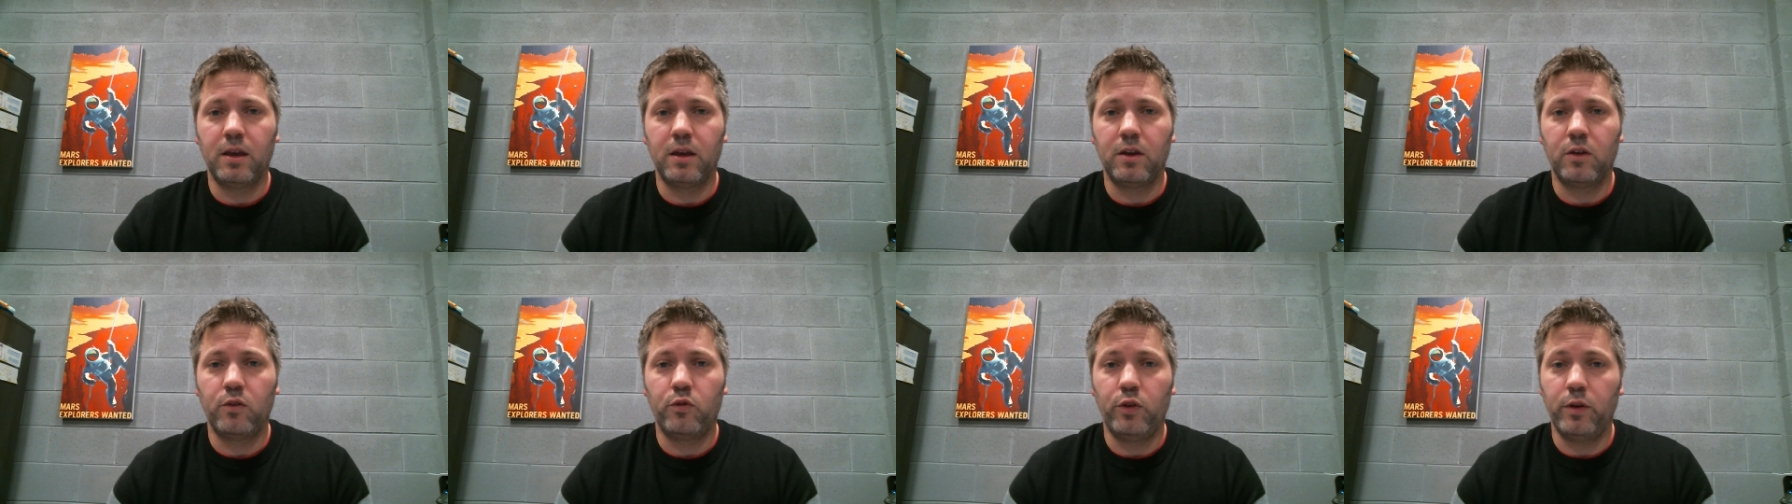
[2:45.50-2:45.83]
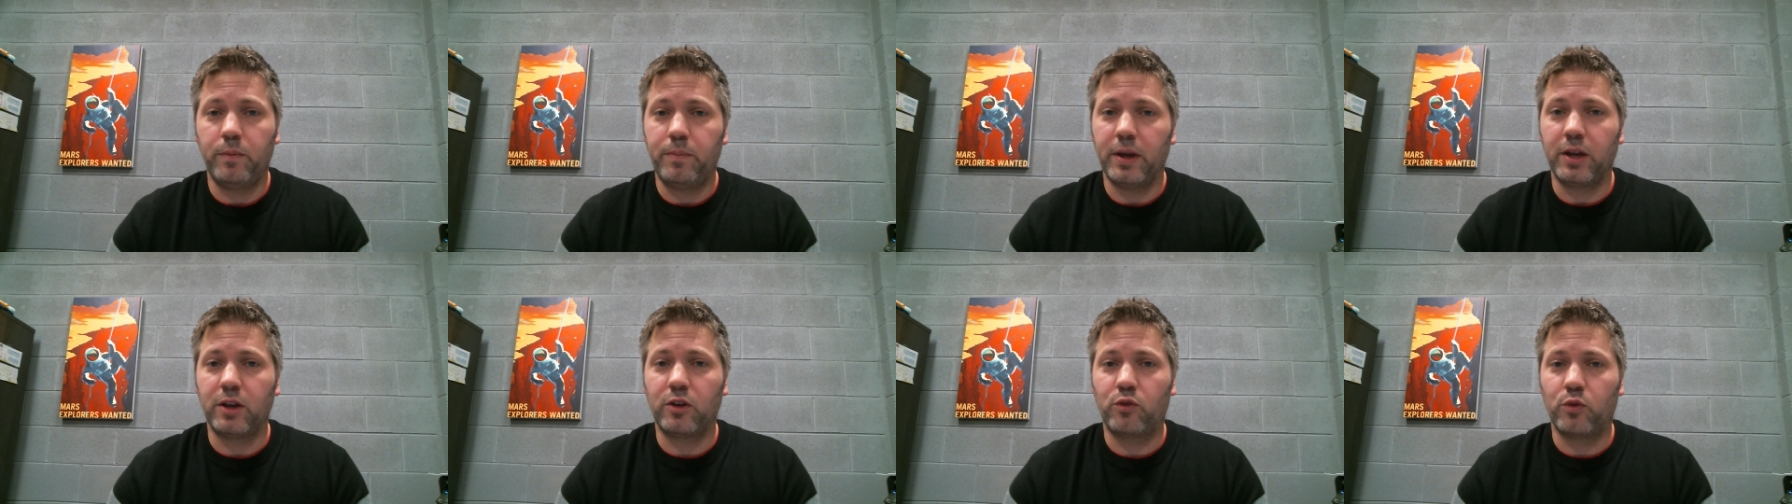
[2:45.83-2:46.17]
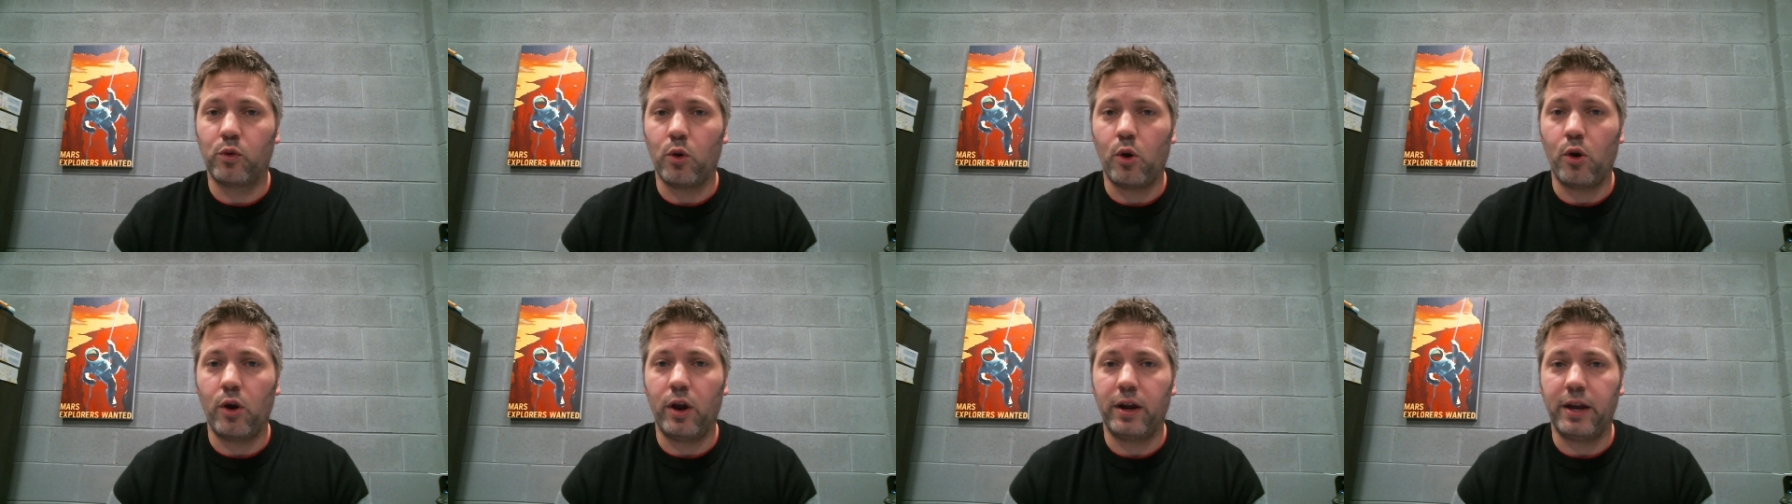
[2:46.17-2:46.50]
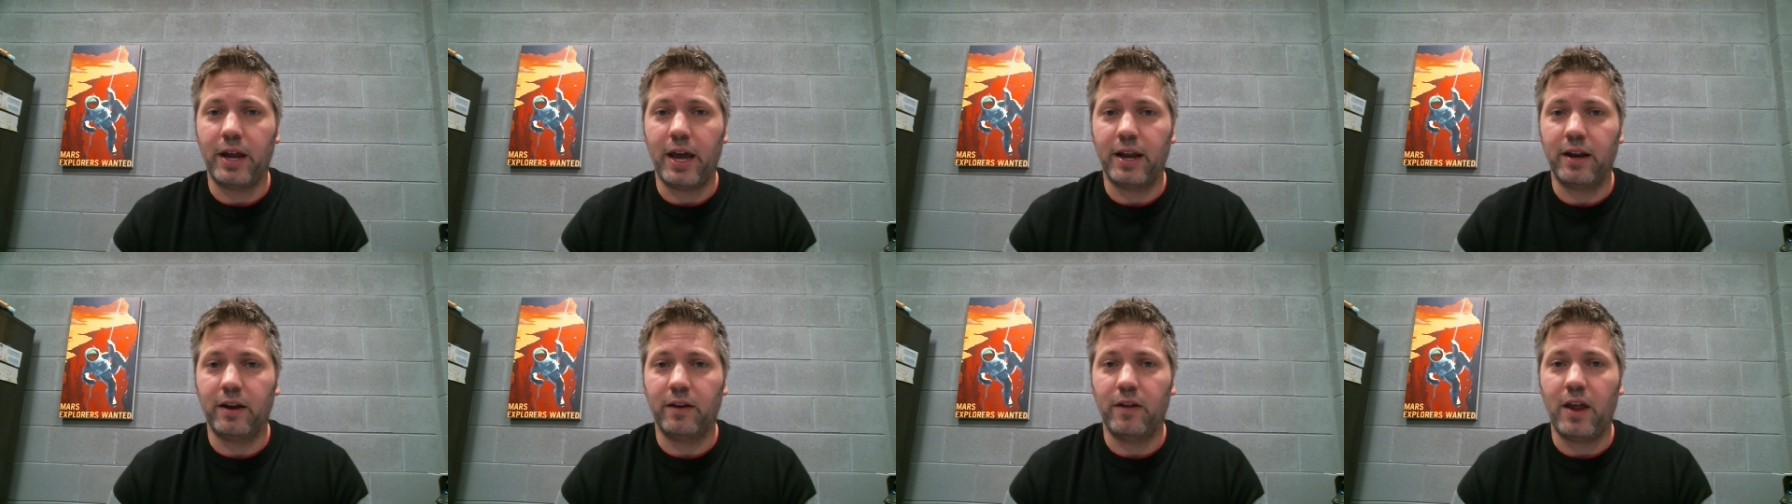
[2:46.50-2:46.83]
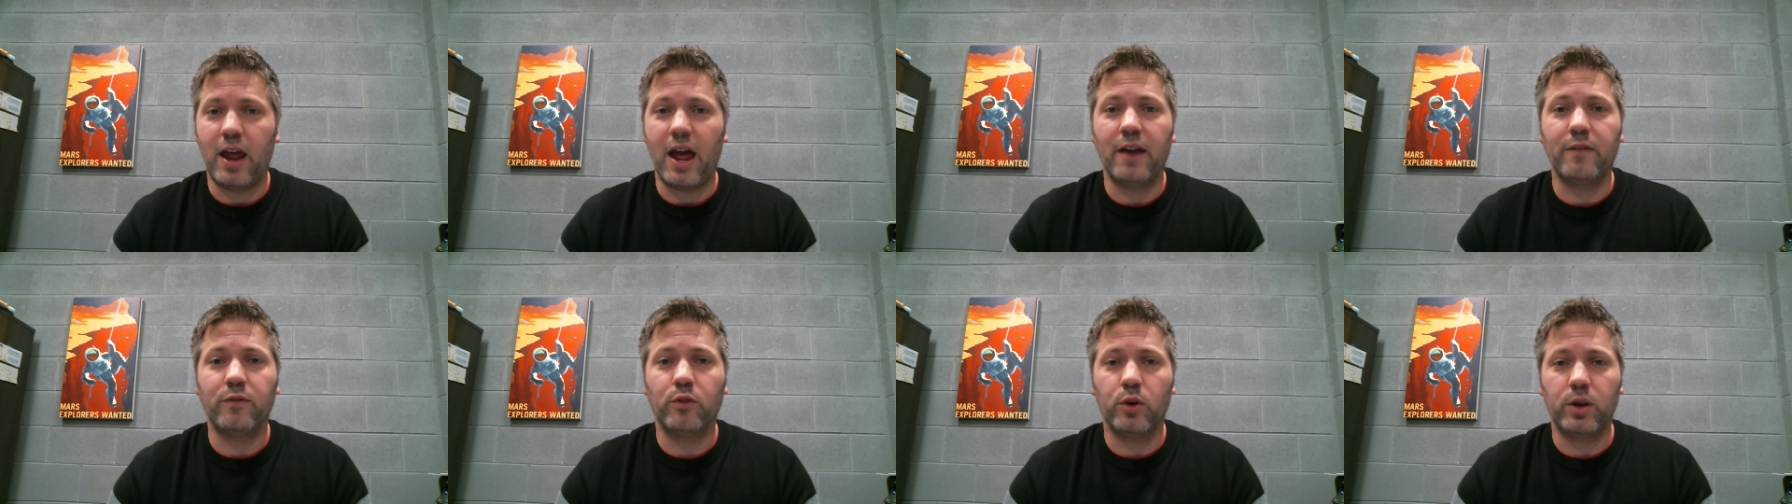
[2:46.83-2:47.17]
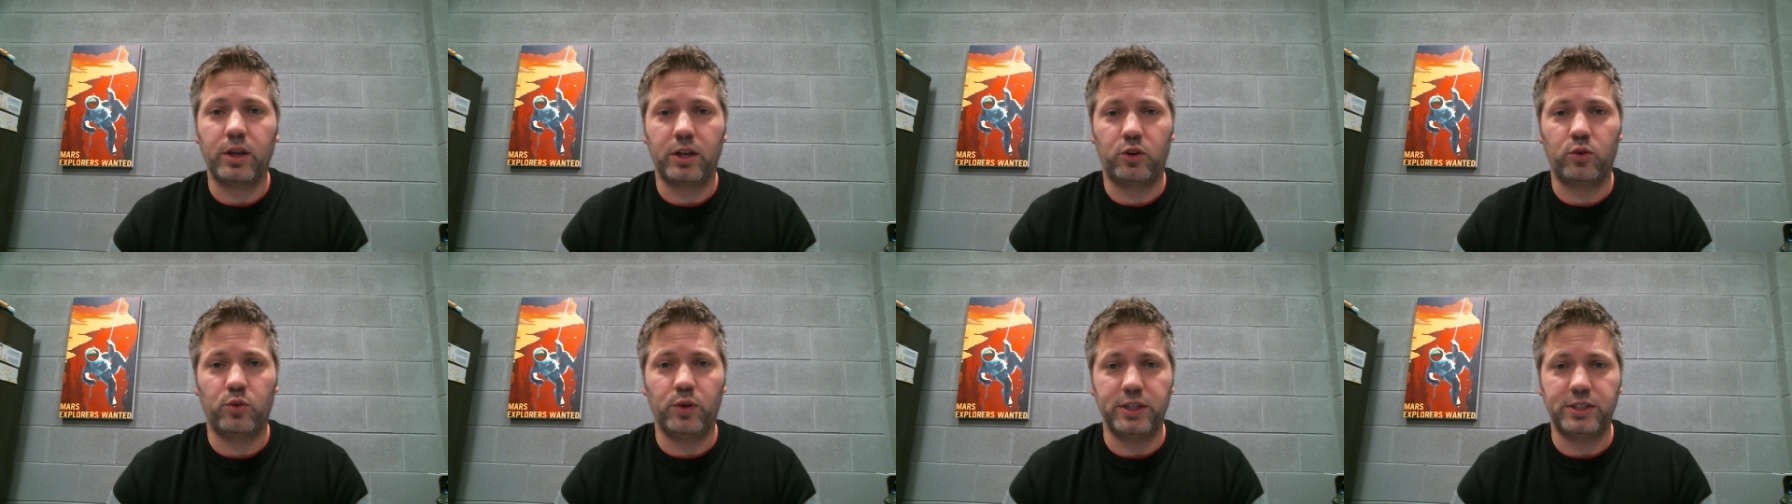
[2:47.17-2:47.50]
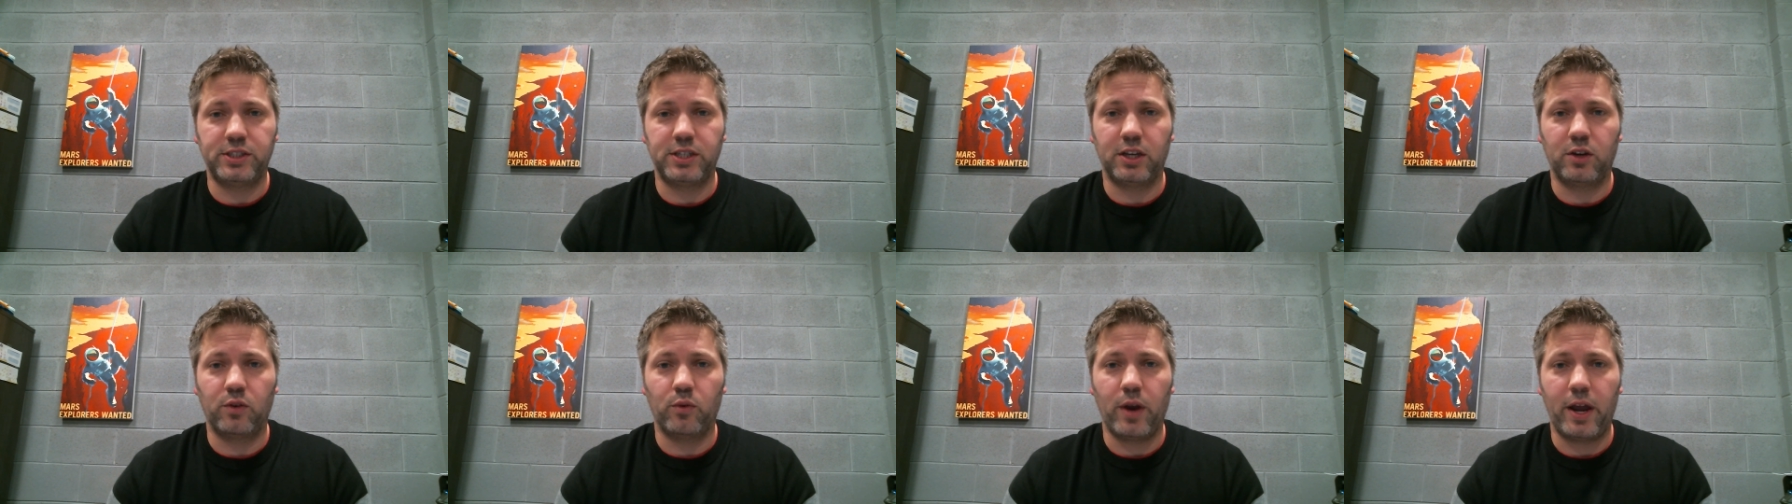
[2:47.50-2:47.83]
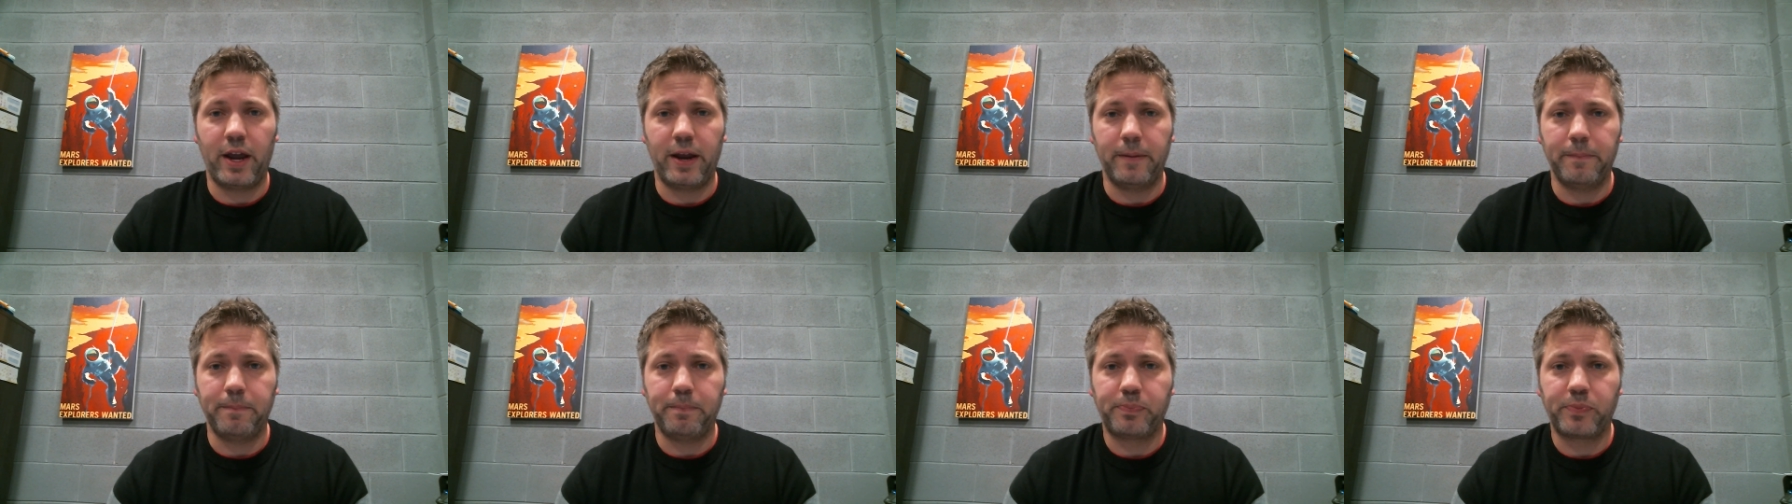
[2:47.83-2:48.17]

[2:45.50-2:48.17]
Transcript: we've been growing at an ever-increasing rate.